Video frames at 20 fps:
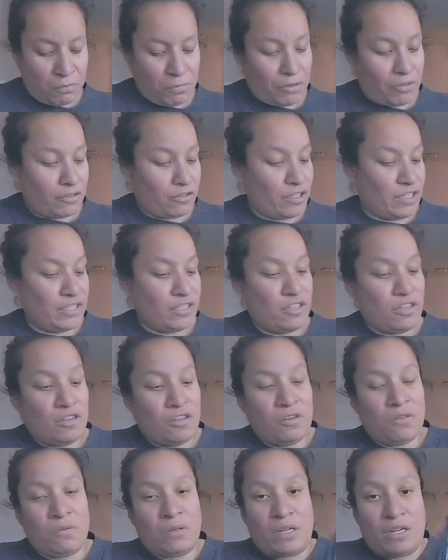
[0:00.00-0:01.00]
Polaroid
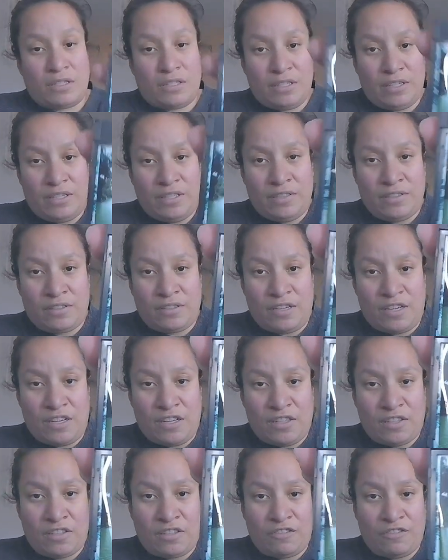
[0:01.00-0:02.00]
Go, we got the
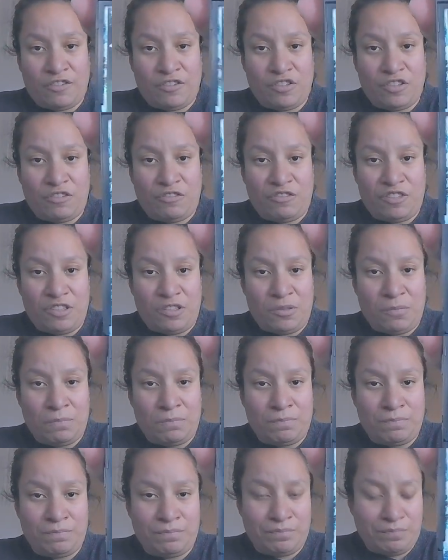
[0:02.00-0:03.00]
Instax,
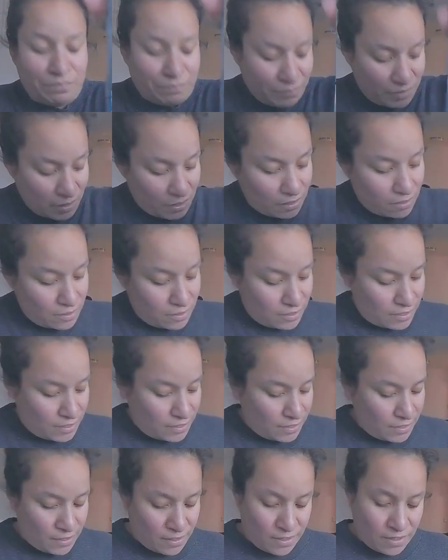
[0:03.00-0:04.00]
Fujifilm,
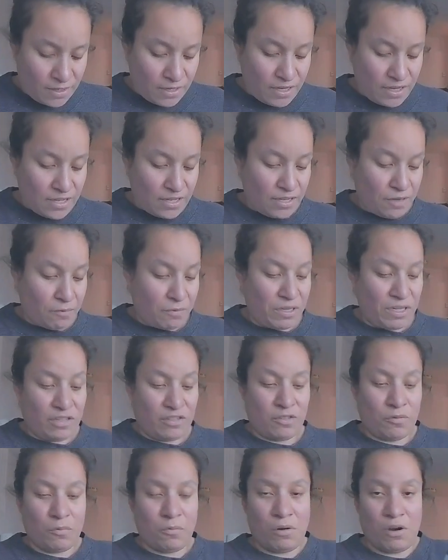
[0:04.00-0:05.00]
and then we
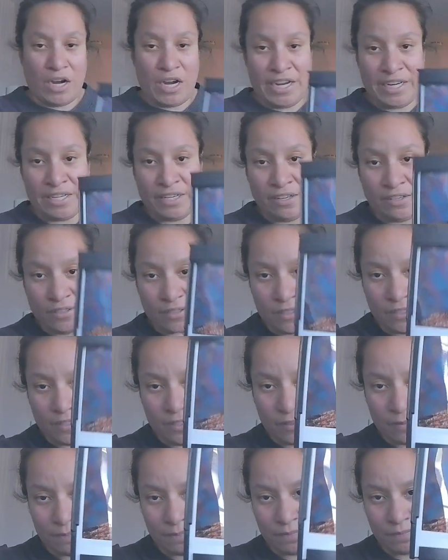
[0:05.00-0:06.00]
got the wide.
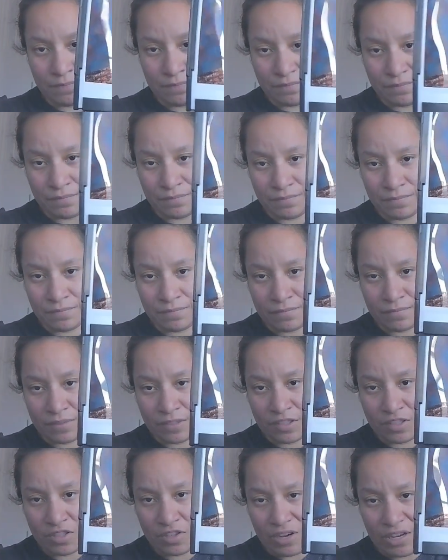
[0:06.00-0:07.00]

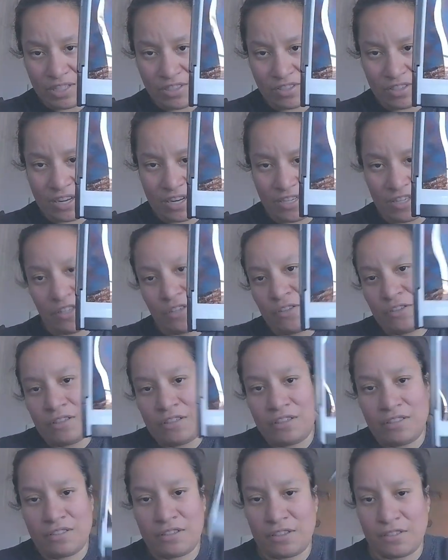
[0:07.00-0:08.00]
So I just kind of use
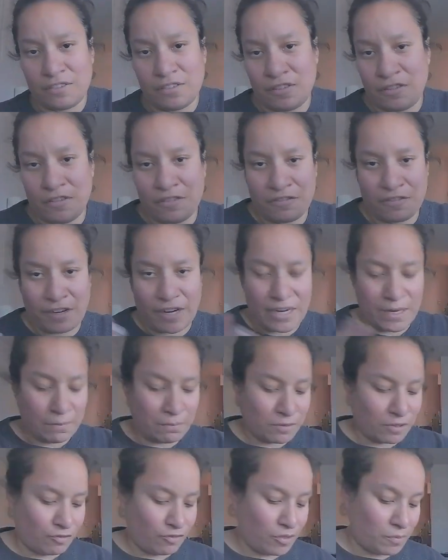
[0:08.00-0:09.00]
these as little
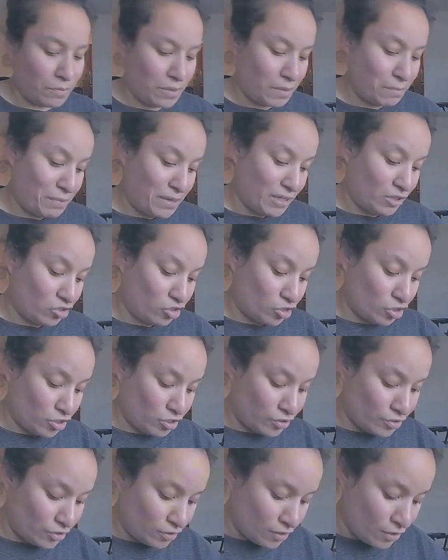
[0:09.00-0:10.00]
frames for my
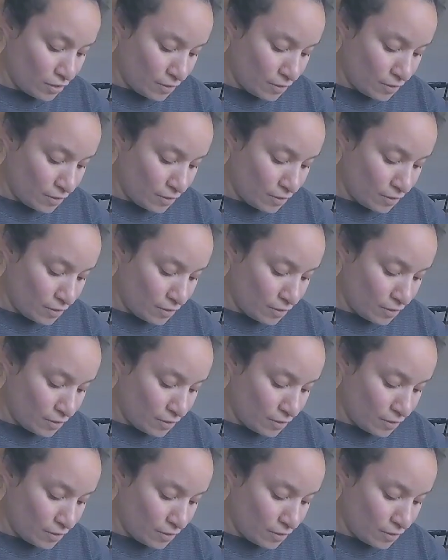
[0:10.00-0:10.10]
pictures.